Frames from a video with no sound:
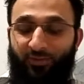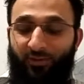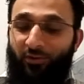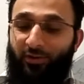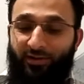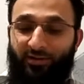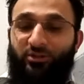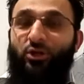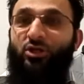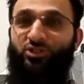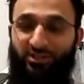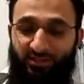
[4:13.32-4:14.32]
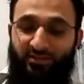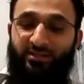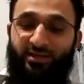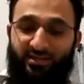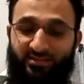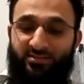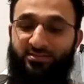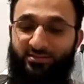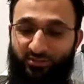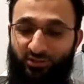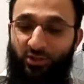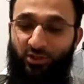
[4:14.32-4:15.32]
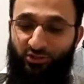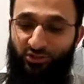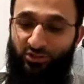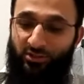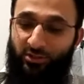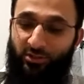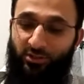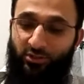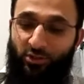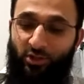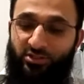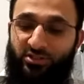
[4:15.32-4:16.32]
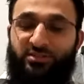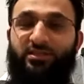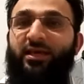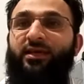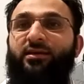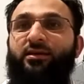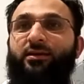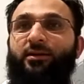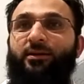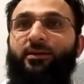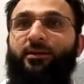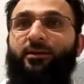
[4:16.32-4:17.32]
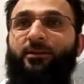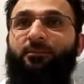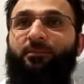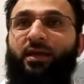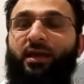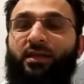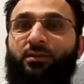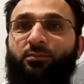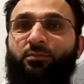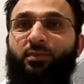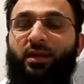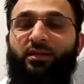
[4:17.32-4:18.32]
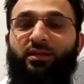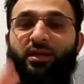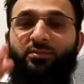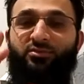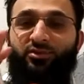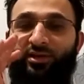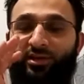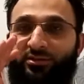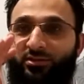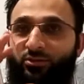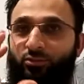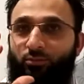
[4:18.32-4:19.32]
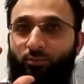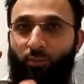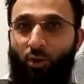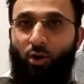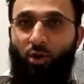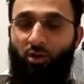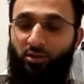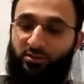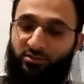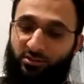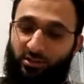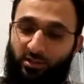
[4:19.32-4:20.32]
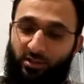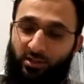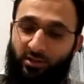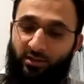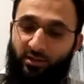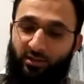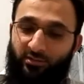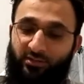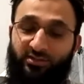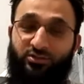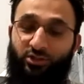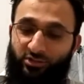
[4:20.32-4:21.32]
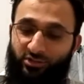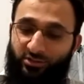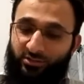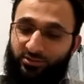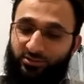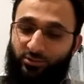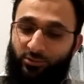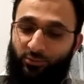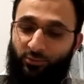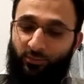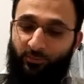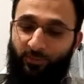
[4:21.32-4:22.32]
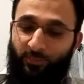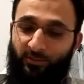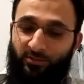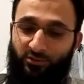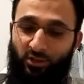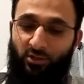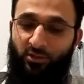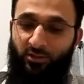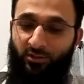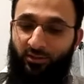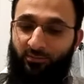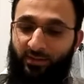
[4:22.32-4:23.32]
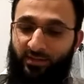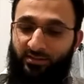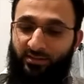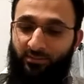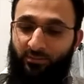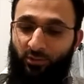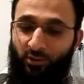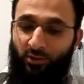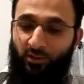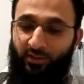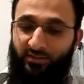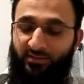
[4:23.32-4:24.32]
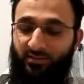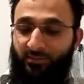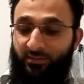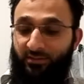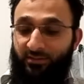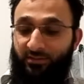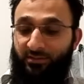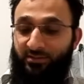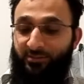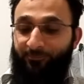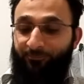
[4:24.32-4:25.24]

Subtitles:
right, dodging. Yes, dodge. Dodge is like any games related to balls. There's dodging. So soccer, basketball, and some others,